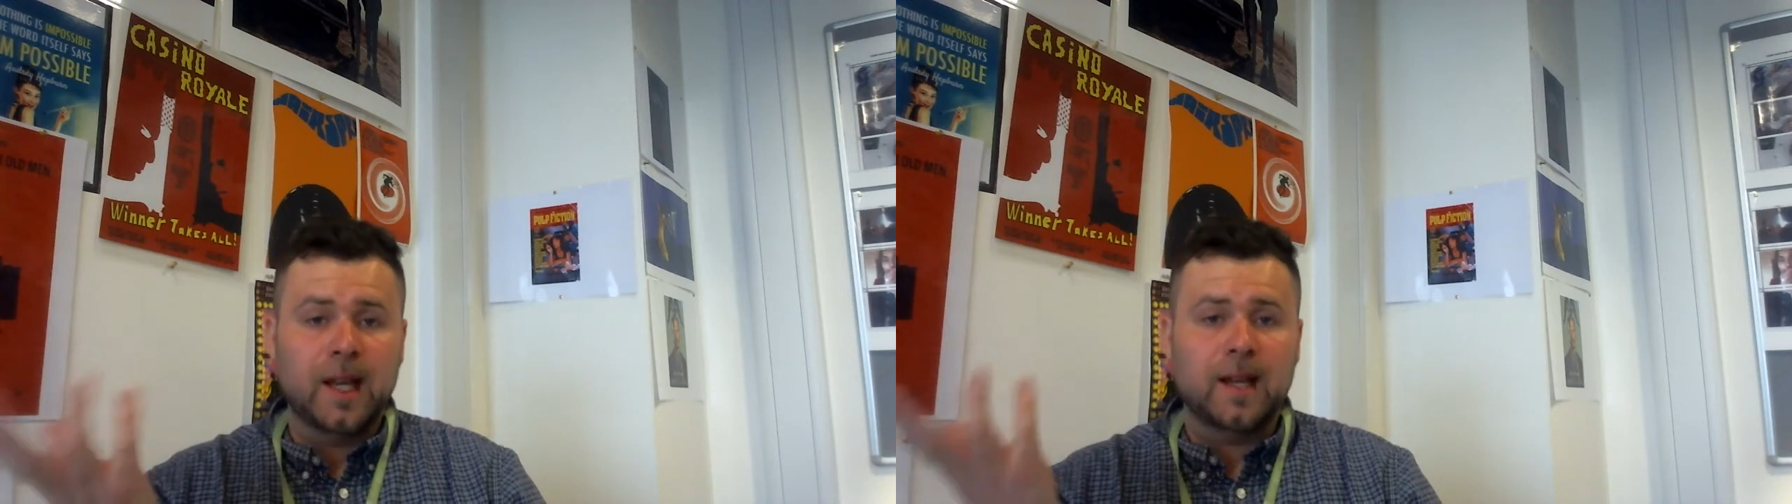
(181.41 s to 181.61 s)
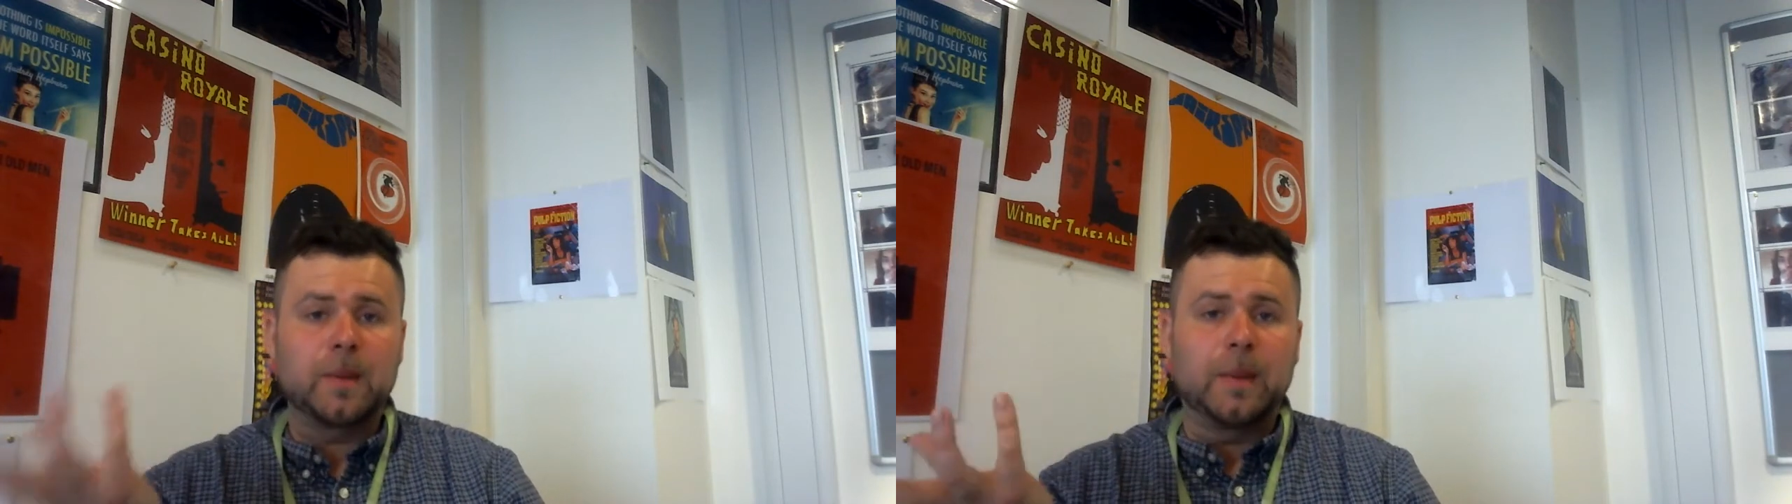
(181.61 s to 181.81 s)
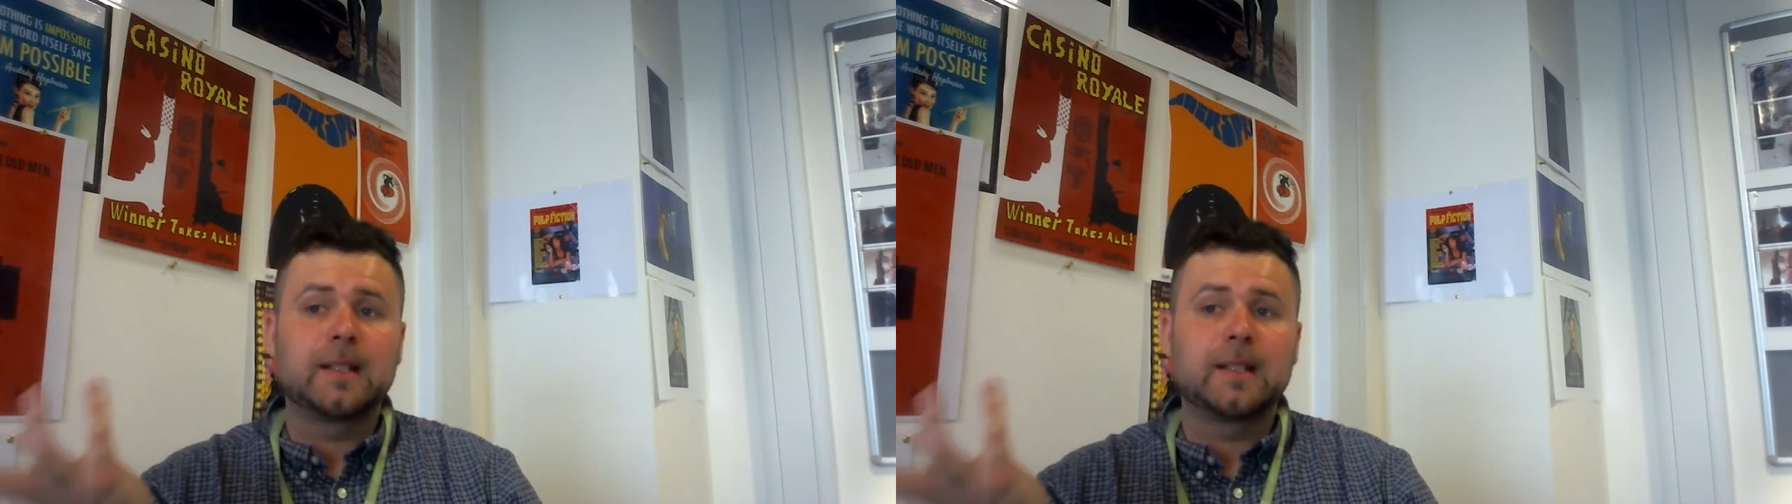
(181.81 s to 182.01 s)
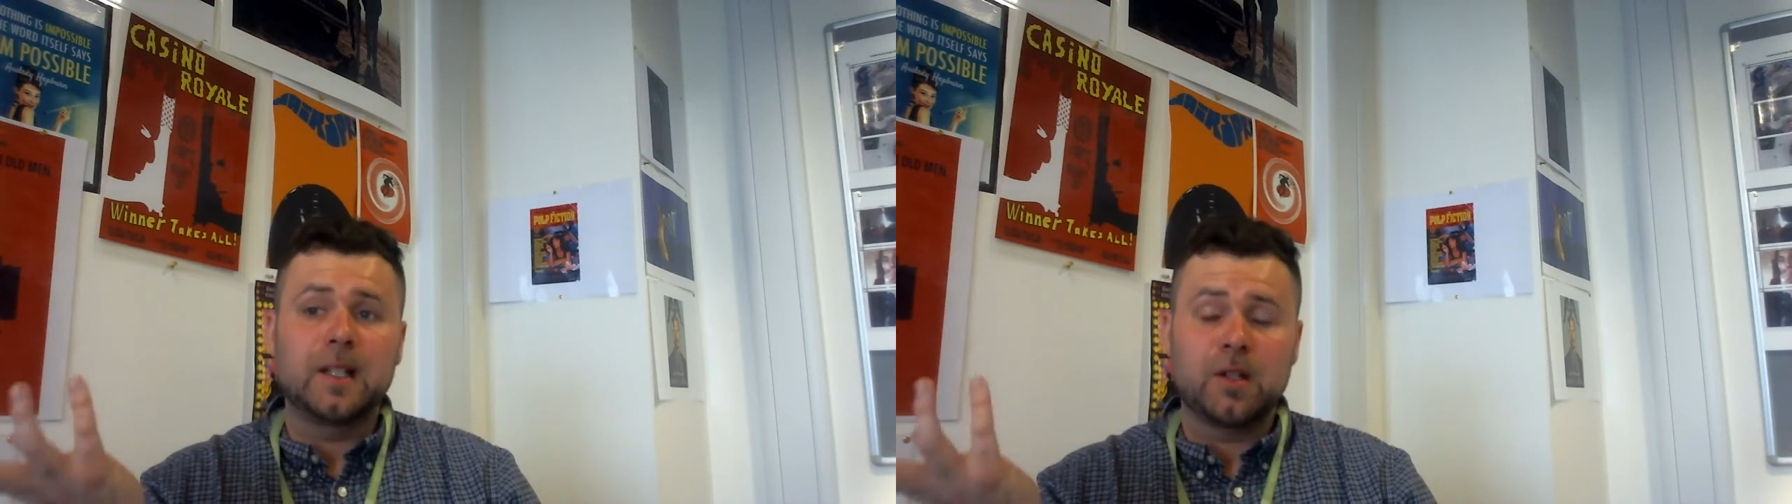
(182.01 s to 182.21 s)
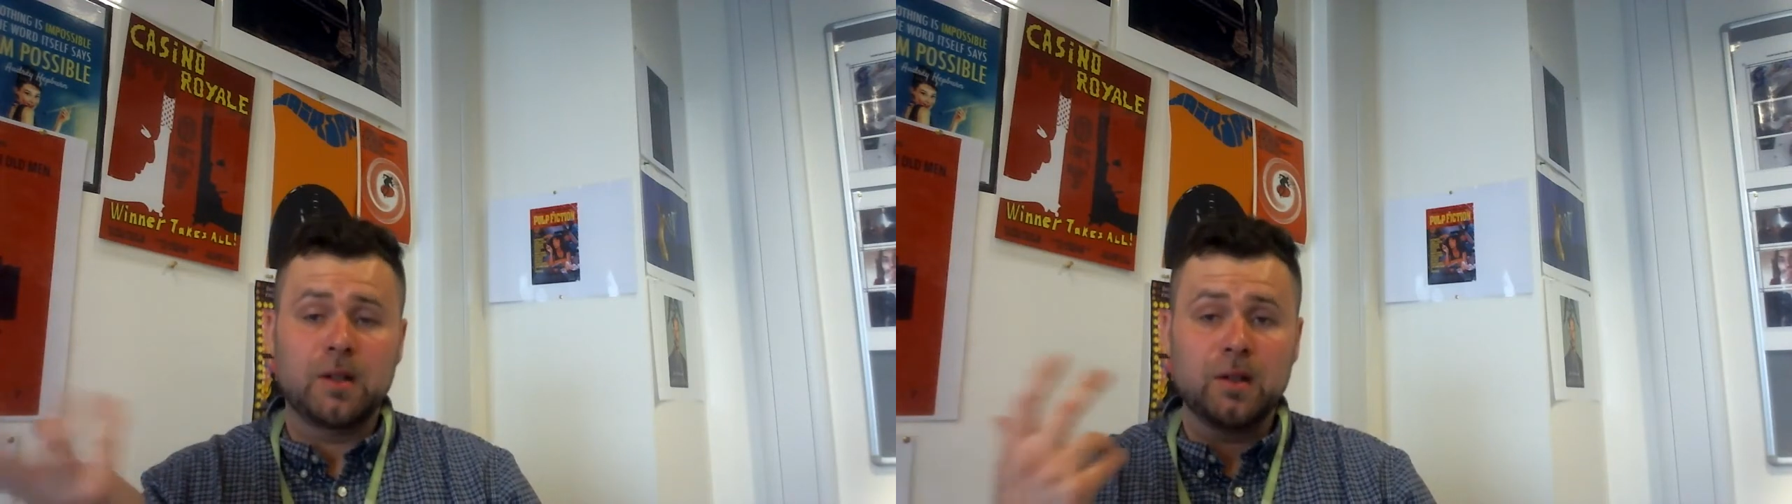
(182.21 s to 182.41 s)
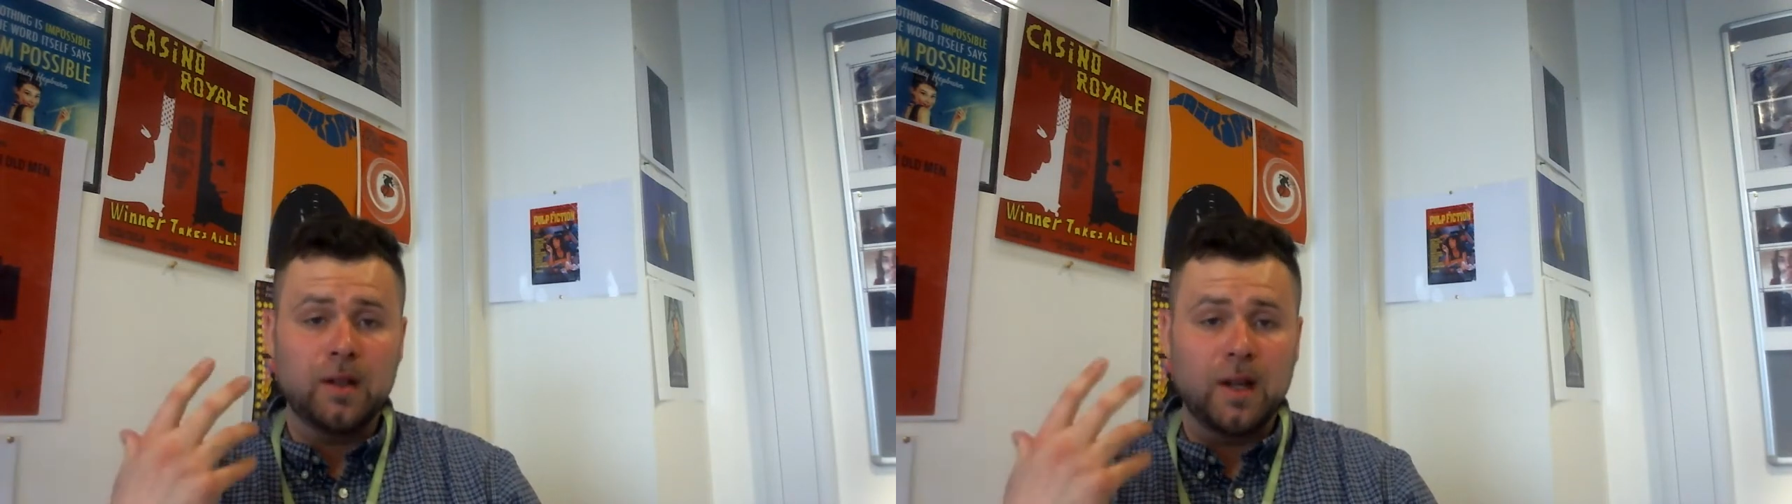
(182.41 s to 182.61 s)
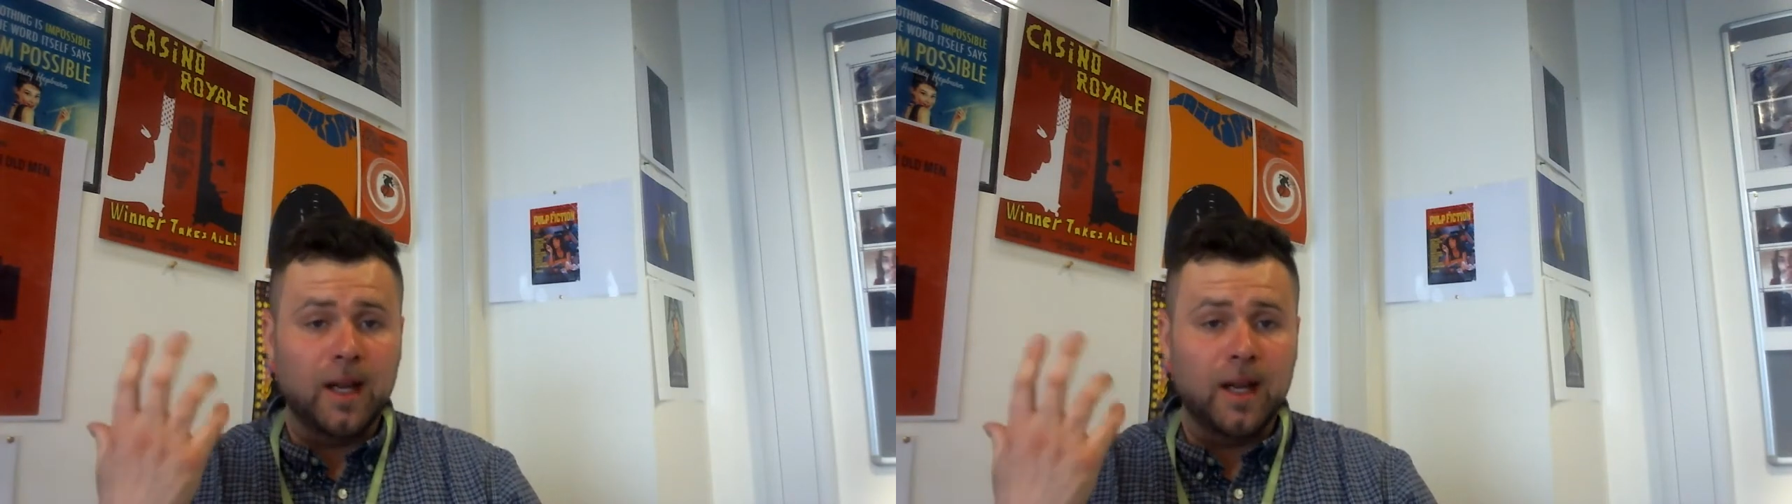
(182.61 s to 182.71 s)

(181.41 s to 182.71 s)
expectations,